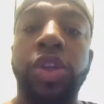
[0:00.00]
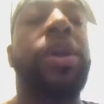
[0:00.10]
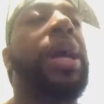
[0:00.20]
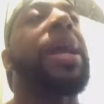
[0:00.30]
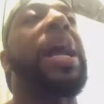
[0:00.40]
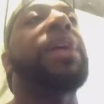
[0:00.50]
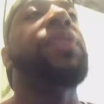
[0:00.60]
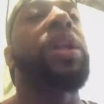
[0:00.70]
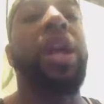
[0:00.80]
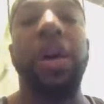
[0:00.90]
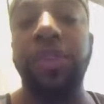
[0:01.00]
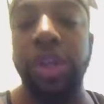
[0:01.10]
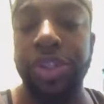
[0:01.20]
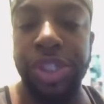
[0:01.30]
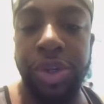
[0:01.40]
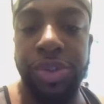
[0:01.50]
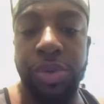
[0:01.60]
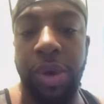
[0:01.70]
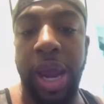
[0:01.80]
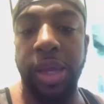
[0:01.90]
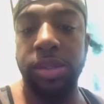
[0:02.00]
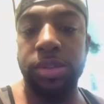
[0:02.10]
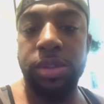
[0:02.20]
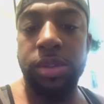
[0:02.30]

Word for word: You cannot even love your children right